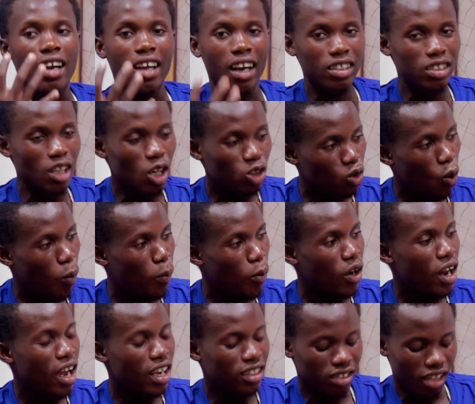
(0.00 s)
greatest
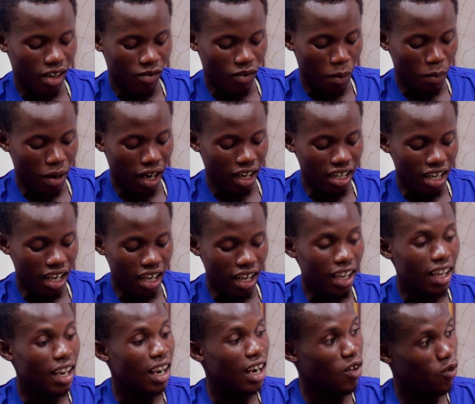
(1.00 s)
opponents ever,
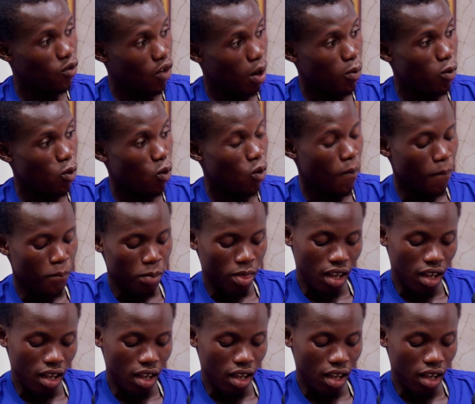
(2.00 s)
Bananye Liverpool.